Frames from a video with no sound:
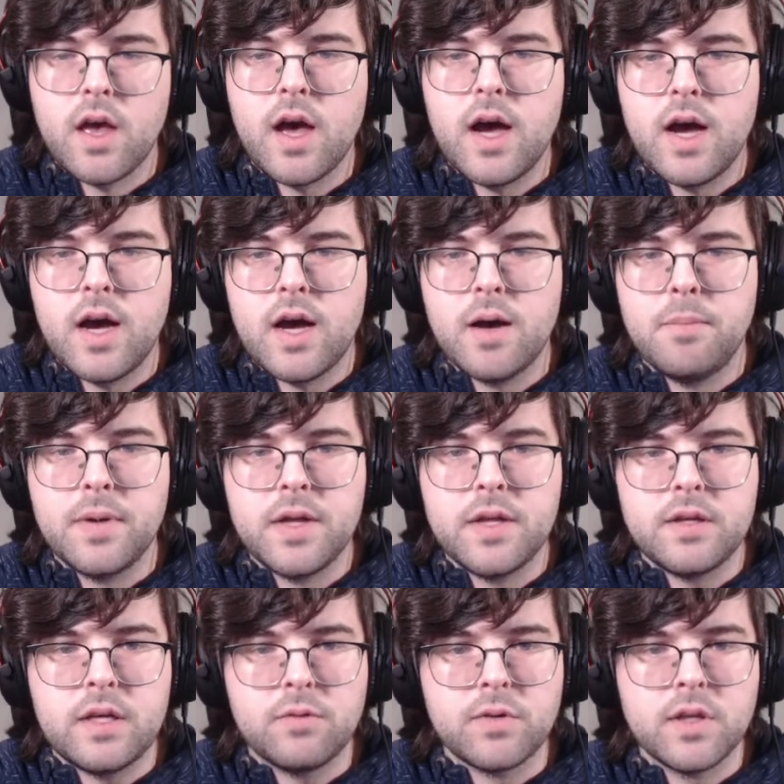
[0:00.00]
but
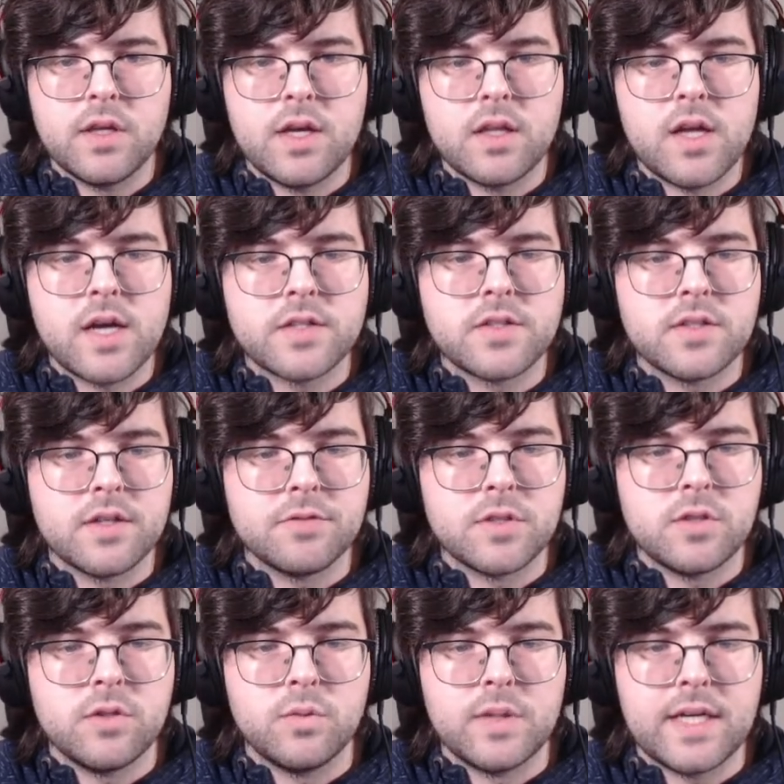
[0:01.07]
he really unlocks at level
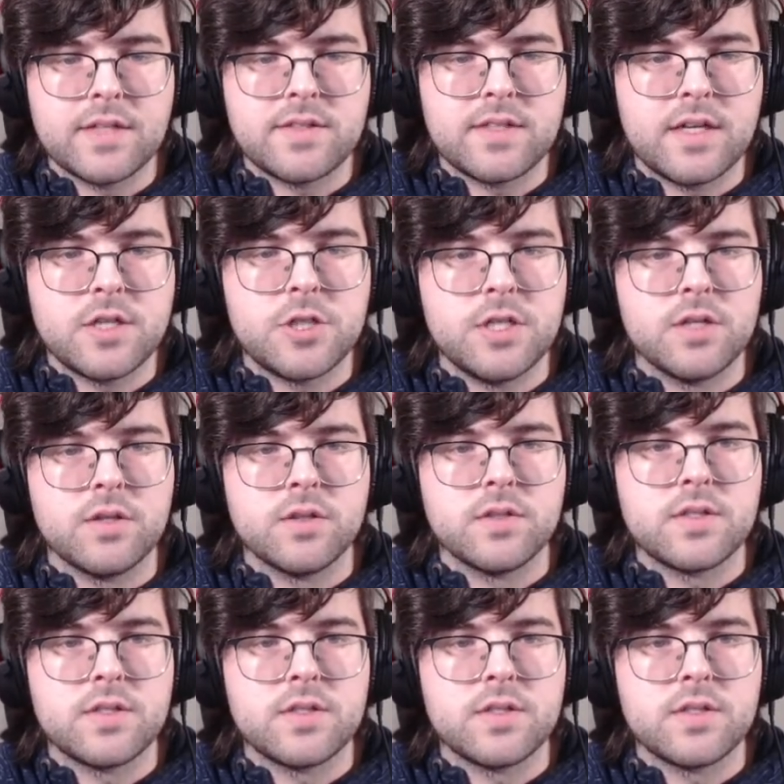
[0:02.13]
2 when he gets that shield.